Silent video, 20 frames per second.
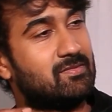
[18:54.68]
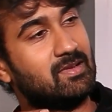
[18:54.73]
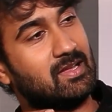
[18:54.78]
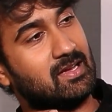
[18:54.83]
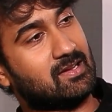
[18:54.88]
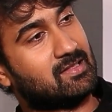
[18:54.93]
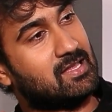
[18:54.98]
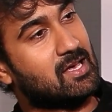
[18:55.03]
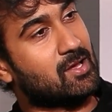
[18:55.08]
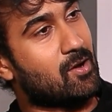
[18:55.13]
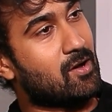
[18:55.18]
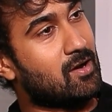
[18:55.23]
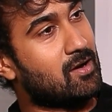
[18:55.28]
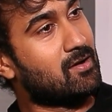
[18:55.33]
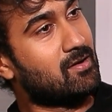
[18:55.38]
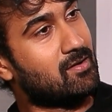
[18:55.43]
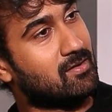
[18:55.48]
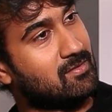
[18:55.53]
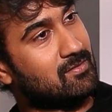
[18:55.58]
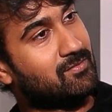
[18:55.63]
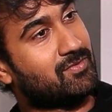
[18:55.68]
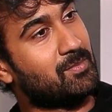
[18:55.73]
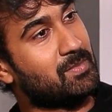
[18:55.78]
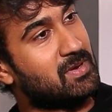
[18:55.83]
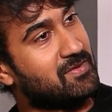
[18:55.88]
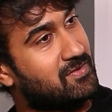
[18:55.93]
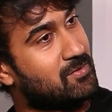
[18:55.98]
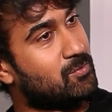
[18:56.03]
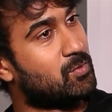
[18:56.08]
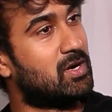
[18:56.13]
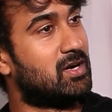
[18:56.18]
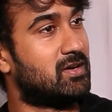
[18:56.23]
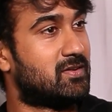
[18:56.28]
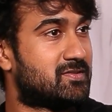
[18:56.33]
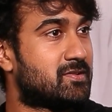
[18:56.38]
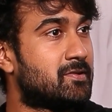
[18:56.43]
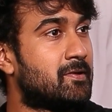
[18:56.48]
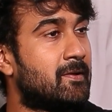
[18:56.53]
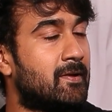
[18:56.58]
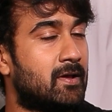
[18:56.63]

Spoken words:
like, they're all from different worlds.